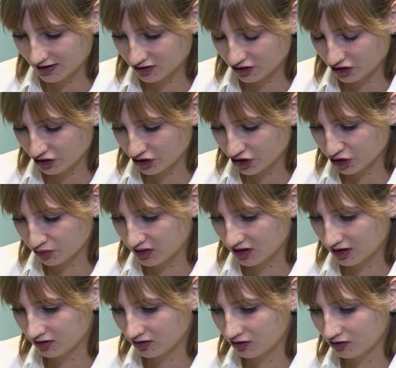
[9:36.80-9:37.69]
that the
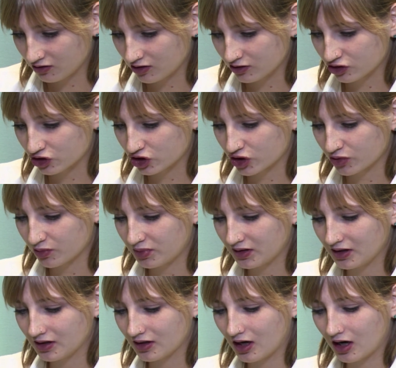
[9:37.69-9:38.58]
European Union should
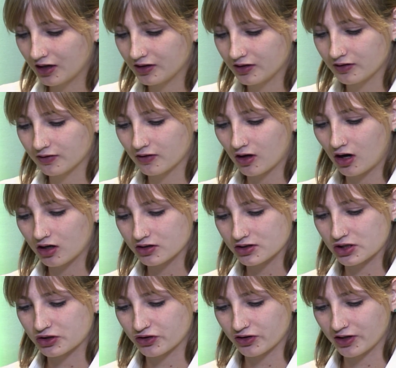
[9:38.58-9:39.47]
be kind of
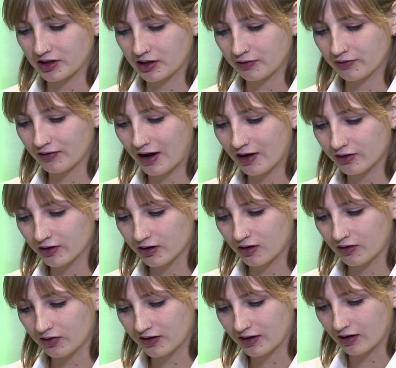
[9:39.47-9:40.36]
concentrating rather
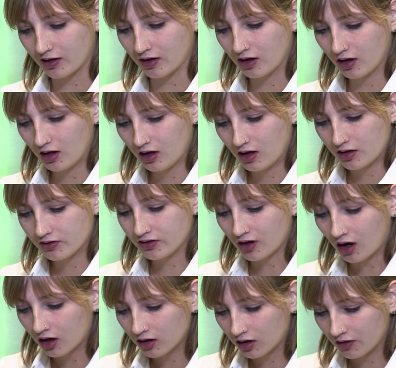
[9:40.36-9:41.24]
on the
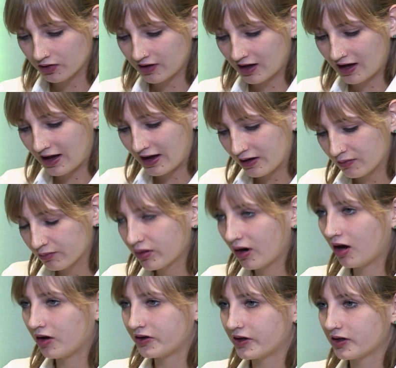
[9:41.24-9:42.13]
not on the end
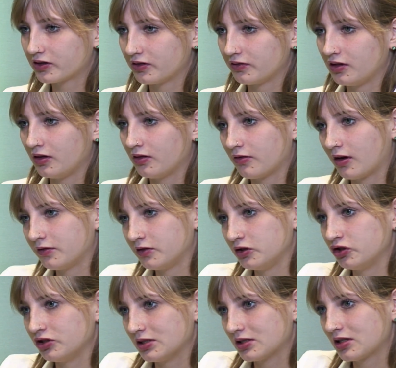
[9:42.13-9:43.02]
product of these
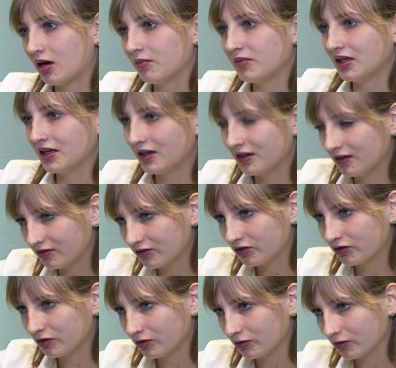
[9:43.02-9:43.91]
refugees coming
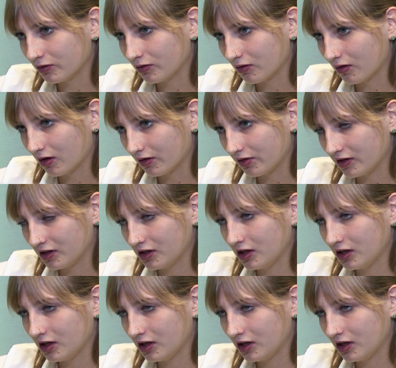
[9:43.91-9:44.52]
into the